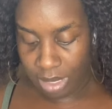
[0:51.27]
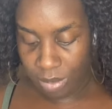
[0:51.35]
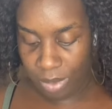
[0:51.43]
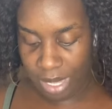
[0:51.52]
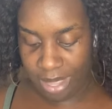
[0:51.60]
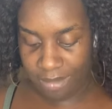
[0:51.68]

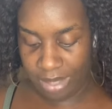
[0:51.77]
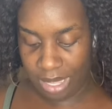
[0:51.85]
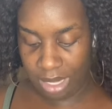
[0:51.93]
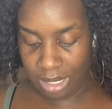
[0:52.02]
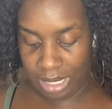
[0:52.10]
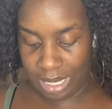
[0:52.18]
We have
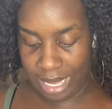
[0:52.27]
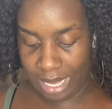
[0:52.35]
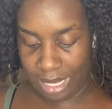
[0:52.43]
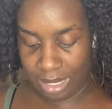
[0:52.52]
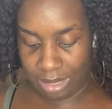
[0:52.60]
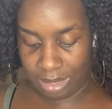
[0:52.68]
L and
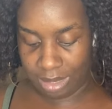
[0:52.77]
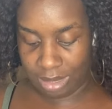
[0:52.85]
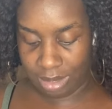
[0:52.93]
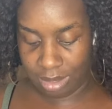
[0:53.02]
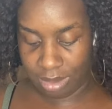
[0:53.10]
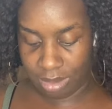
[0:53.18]

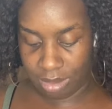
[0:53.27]
S.